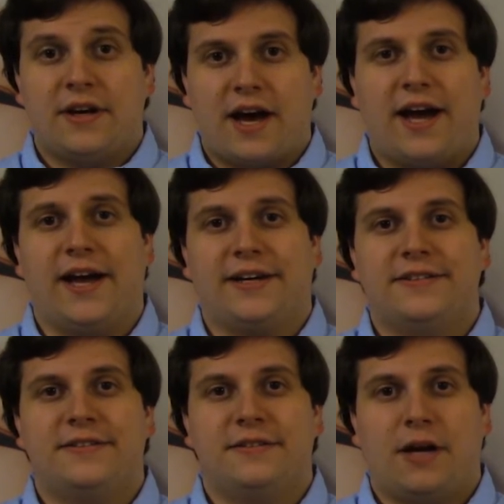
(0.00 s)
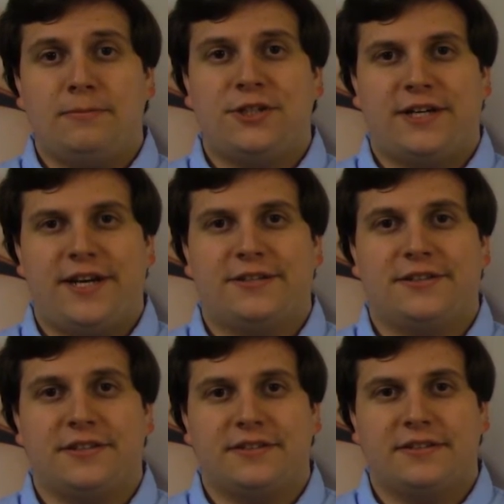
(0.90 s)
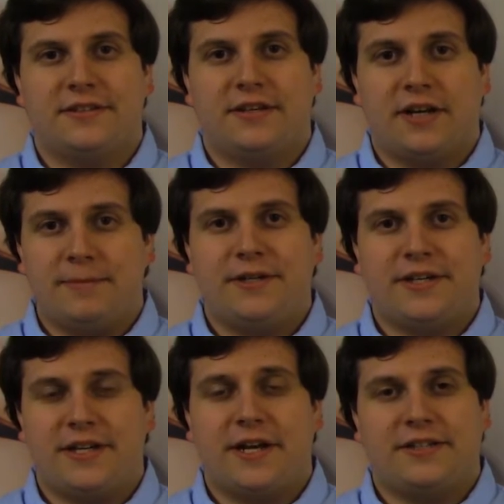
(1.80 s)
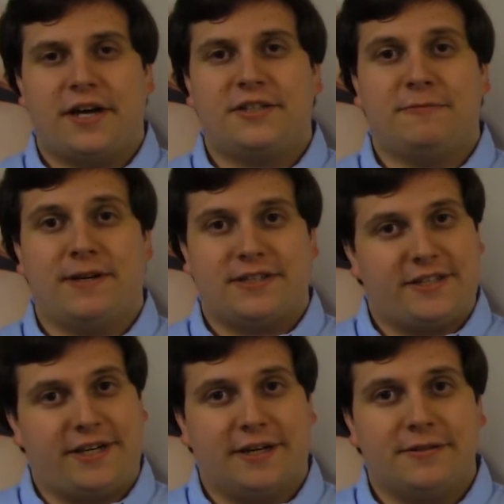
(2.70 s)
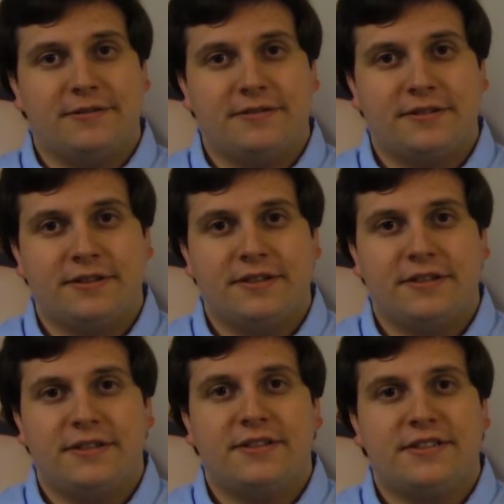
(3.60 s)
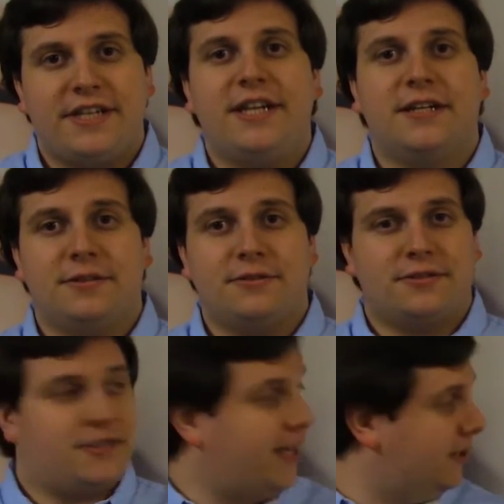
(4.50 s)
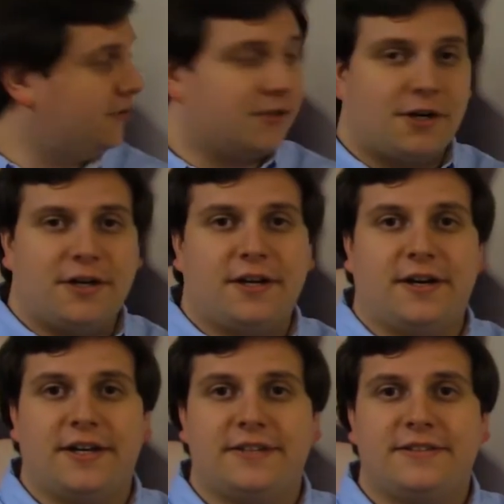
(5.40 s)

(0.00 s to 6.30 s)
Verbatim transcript: Hi, I'm John Anderson, and I'm here today to talk to you about TiO. TiO stands for Turn It On.